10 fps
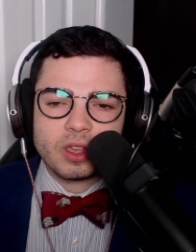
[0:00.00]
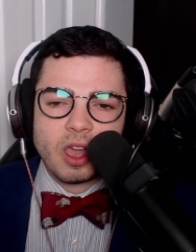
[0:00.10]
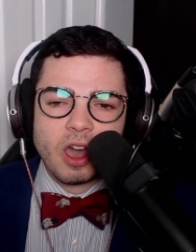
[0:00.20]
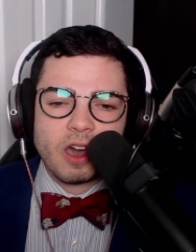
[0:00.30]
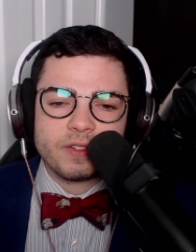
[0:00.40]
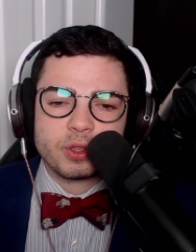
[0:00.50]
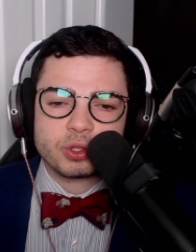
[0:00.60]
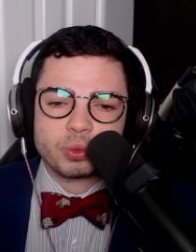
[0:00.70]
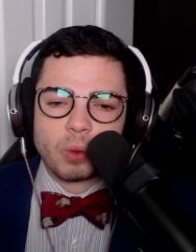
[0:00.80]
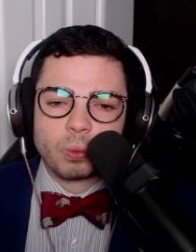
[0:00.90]
of
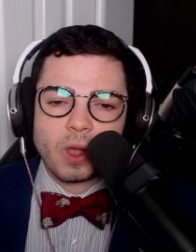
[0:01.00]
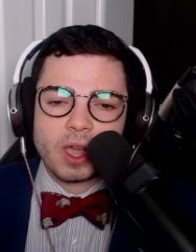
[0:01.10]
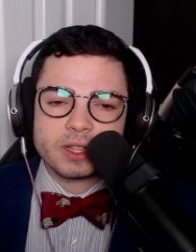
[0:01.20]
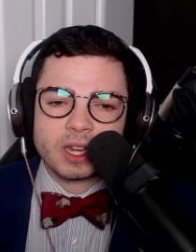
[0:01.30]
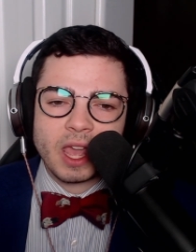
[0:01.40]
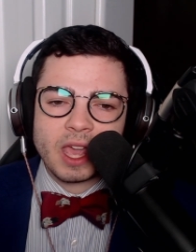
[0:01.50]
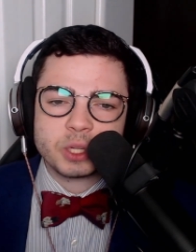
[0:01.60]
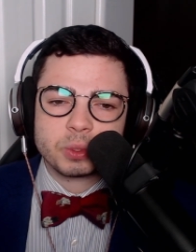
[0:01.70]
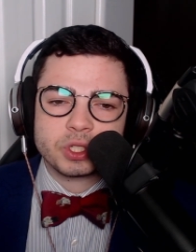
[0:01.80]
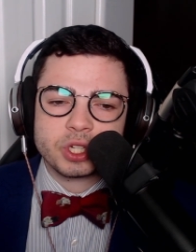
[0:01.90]
those rights that Edge
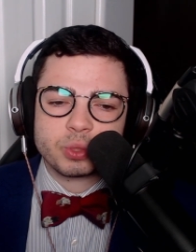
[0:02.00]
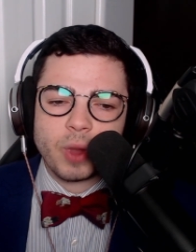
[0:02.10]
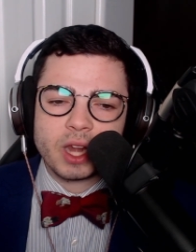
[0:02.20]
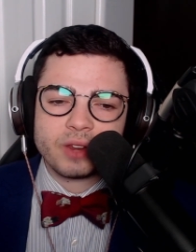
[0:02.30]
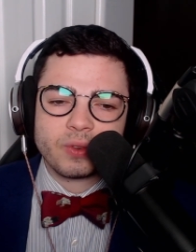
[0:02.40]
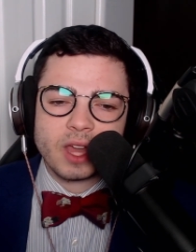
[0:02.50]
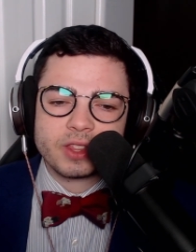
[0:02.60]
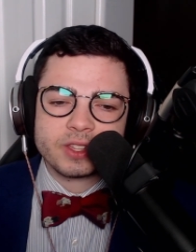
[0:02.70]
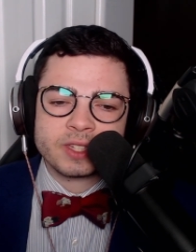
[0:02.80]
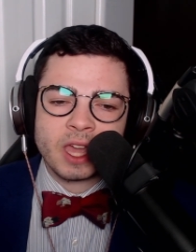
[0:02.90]
was just waiting for. Now
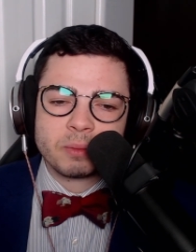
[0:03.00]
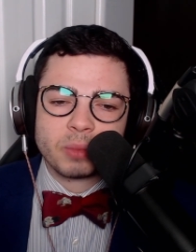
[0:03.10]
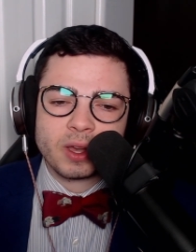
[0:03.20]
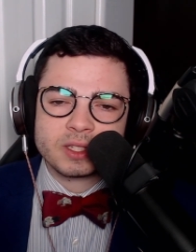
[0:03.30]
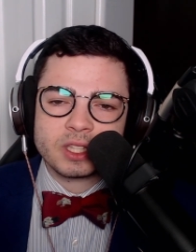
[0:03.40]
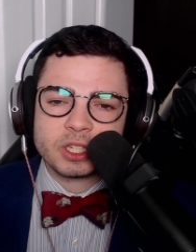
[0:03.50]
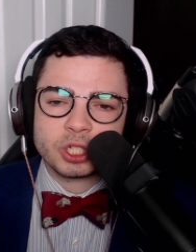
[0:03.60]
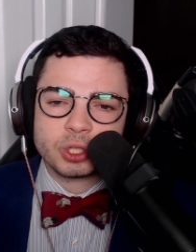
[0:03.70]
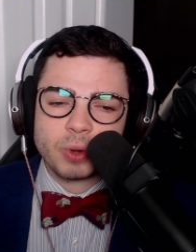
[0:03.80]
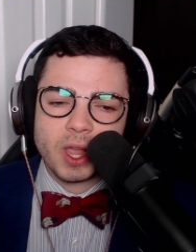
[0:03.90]
these headbutts, these
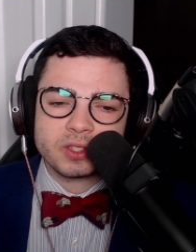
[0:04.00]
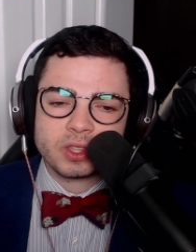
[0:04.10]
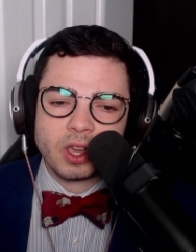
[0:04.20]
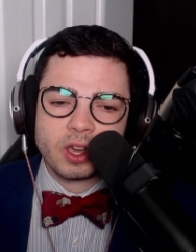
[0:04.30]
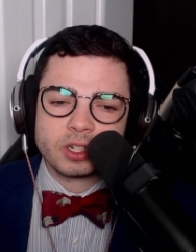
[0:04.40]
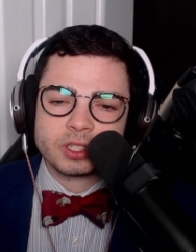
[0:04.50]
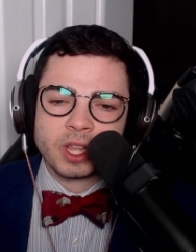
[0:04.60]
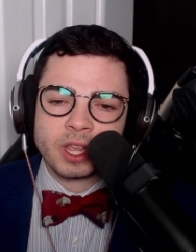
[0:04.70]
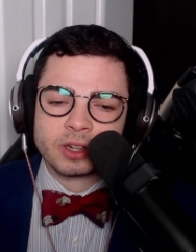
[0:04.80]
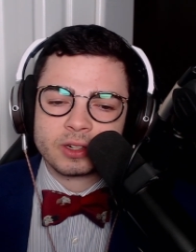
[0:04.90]
strikes in the
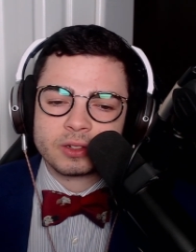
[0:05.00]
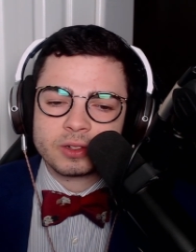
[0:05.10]
Undertaker